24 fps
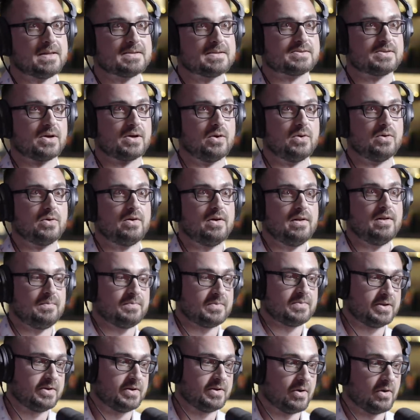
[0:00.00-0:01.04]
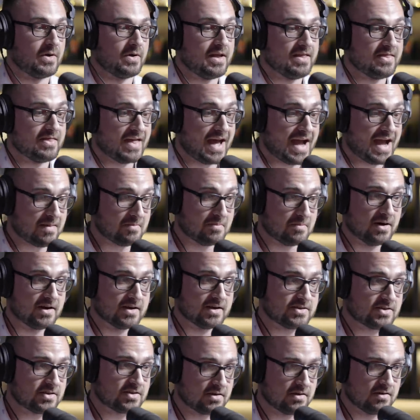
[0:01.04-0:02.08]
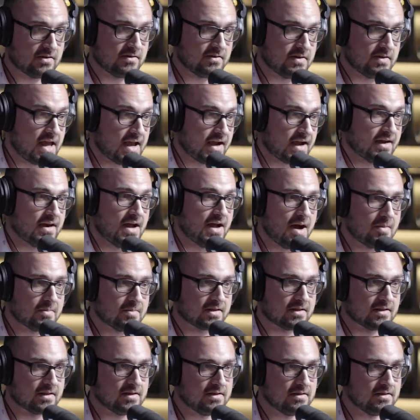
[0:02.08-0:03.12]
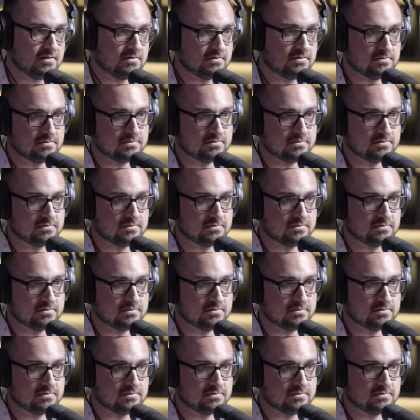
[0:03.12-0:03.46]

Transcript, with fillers: So, you know, in that much economically,